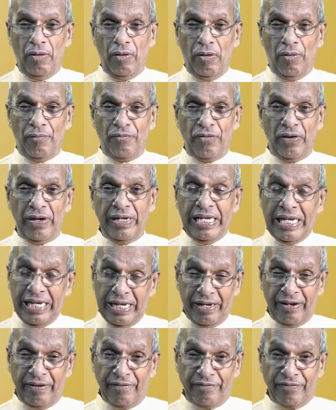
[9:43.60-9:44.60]
of
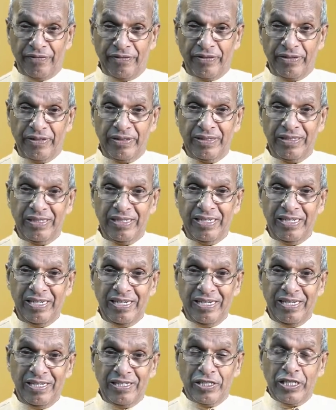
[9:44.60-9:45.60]
Eve,
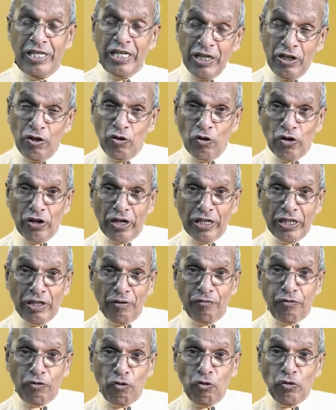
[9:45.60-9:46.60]
"See, look at
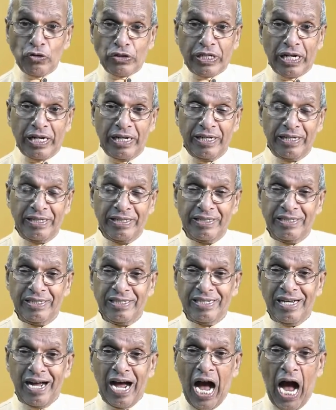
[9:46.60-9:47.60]
the fruit,
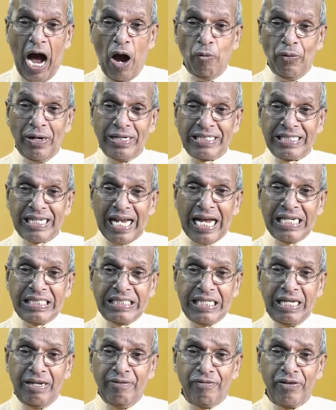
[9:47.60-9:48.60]
how
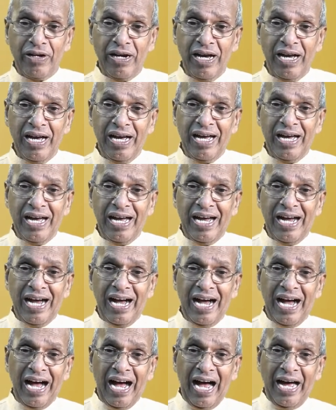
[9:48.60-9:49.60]
attractive,
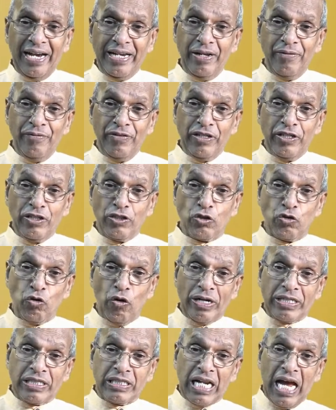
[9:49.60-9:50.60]
and if it is
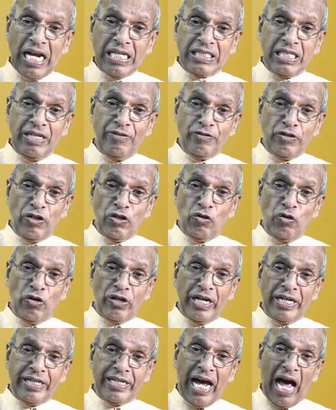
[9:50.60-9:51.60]
so attractive to
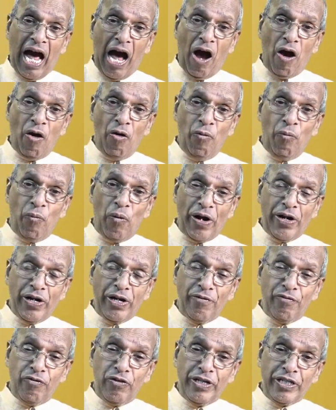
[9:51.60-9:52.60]
look at, how
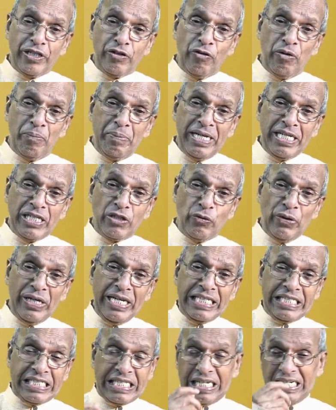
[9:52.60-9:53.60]
wonderful it will be to
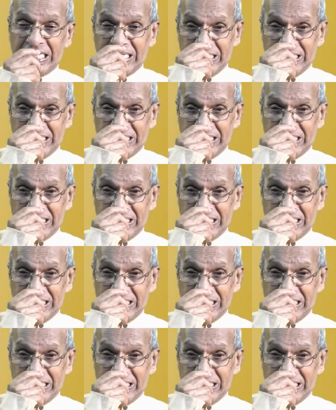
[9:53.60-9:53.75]
eat."